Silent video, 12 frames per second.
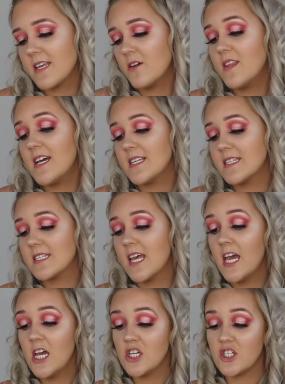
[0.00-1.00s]
So this
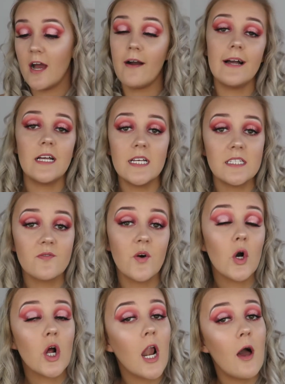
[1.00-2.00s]
shout out is
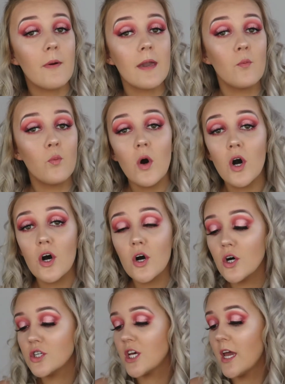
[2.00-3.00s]
for Chloe
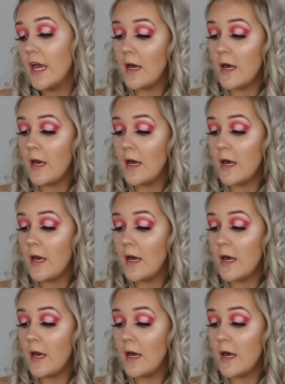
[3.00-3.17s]
Ward.